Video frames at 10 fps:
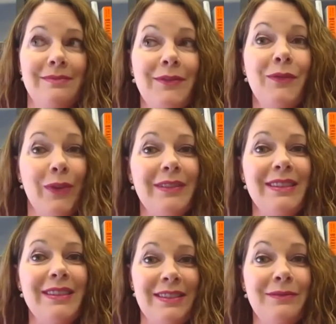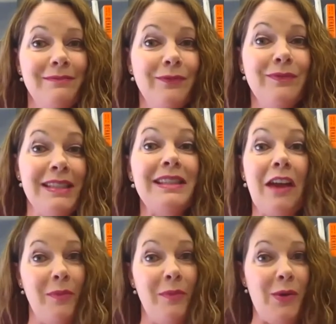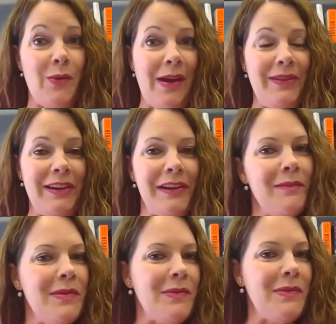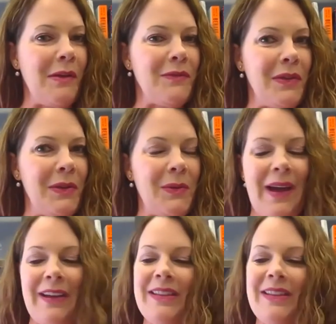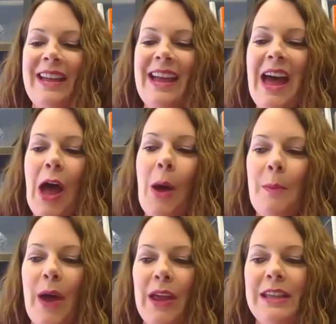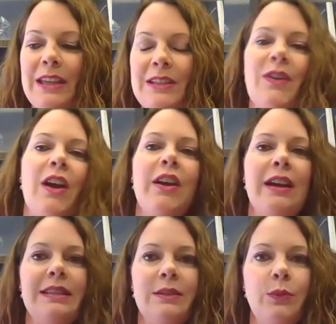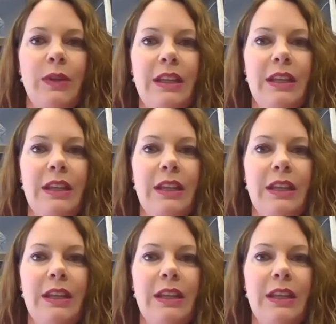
since I've been around here, and I've been around for a little while. But as far as really